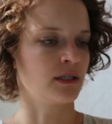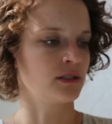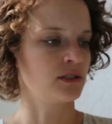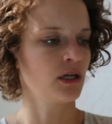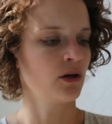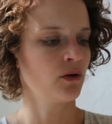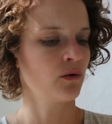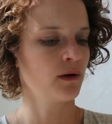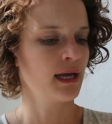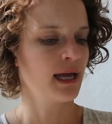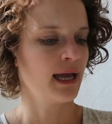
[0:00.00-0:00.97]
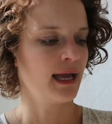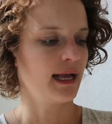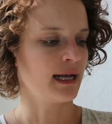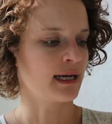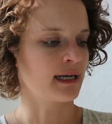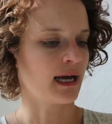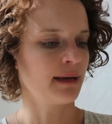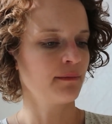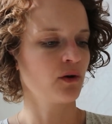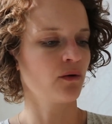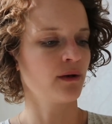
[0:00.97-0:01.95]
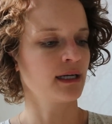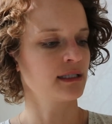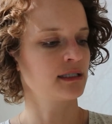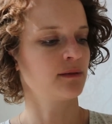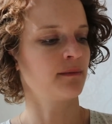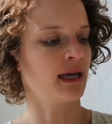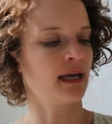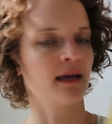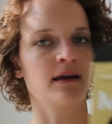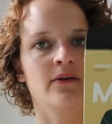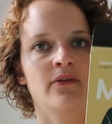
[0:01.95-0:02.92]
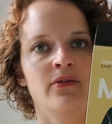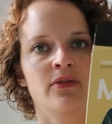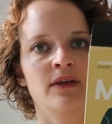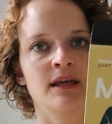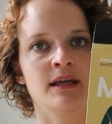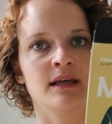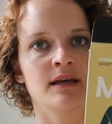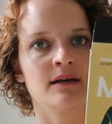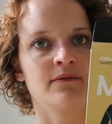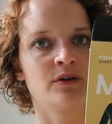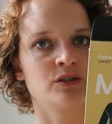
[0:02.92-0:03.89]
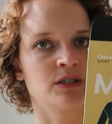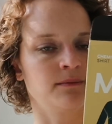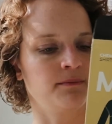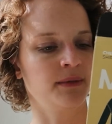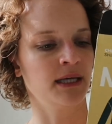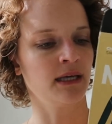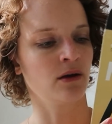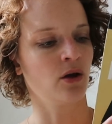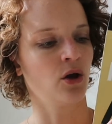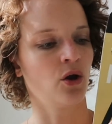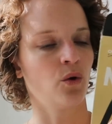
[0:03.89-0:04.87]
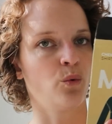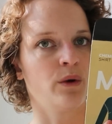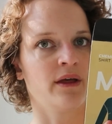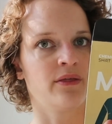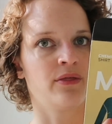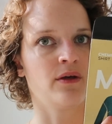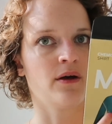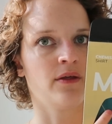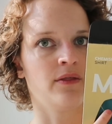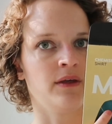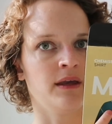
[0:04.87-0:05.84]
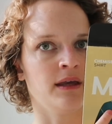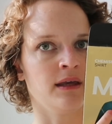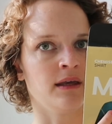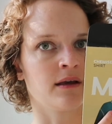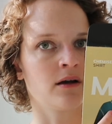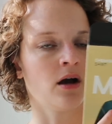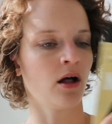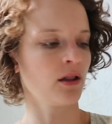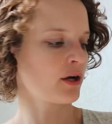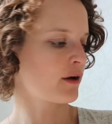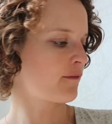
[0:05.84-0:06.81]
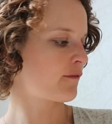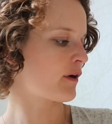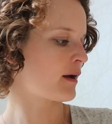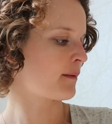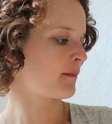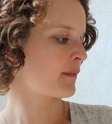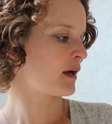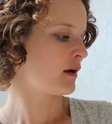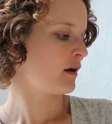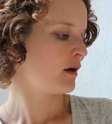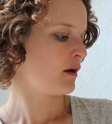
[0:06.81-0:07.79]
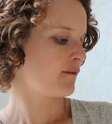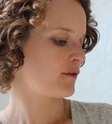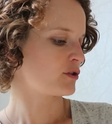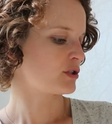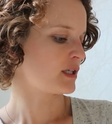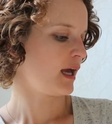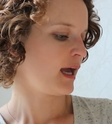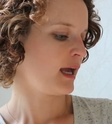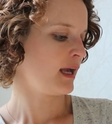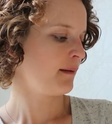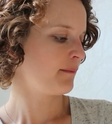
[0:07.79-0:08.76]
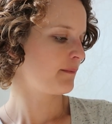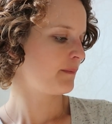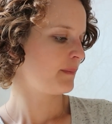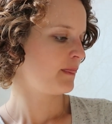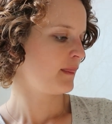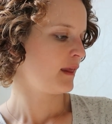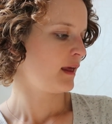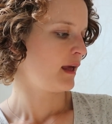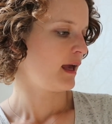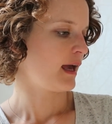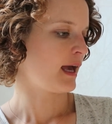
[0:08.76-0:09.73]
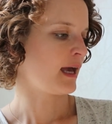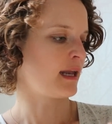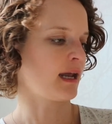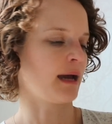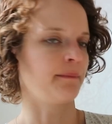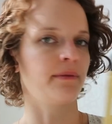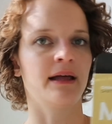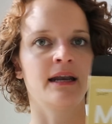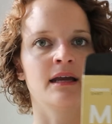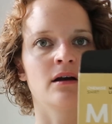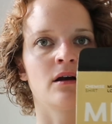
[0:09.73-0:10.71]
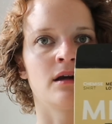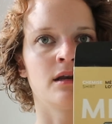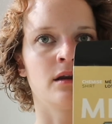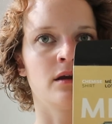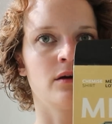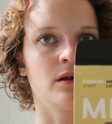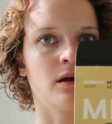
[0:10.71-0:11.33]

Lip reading: and Doe, and I'm going to make the version B with the collar from version A, and I'm planning on